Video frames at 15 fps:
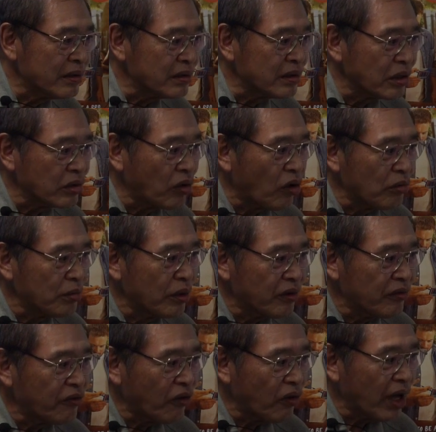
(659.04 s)
The
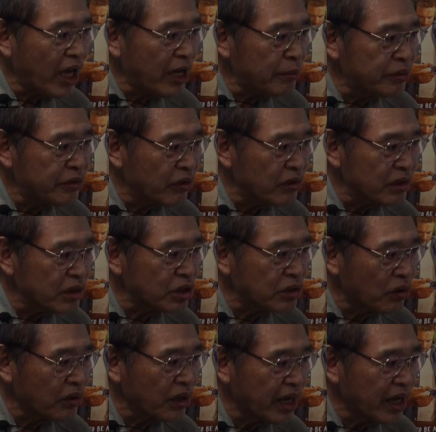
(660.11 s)
normal for April is shown